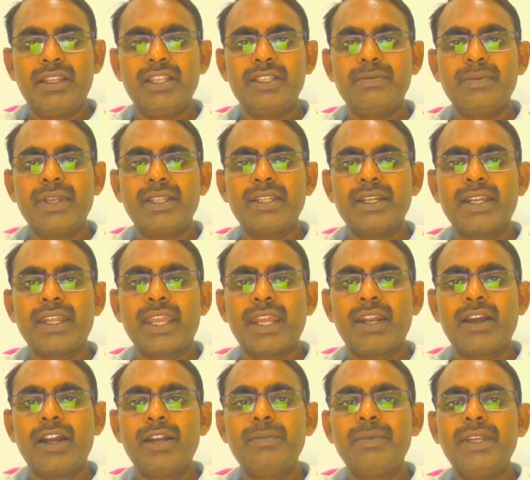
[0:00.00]
This method
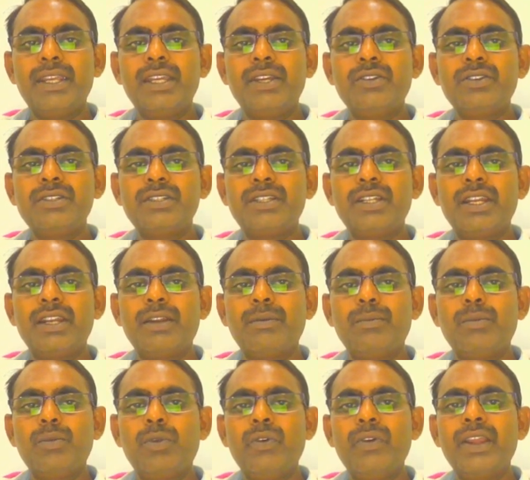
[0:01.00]
cannot be used
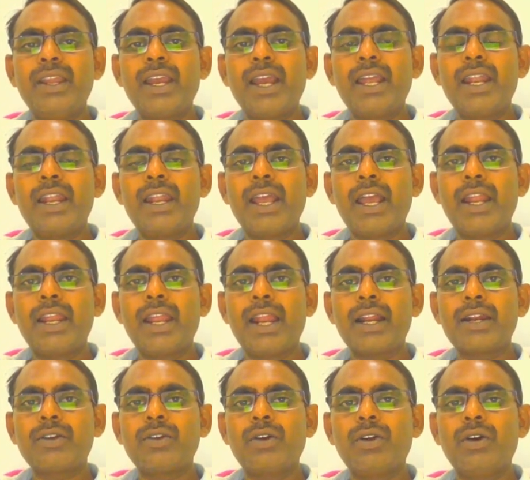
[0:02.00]
in moving iron and
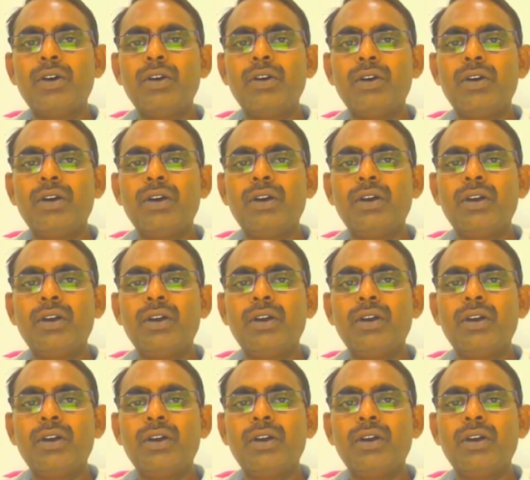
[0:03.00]
electro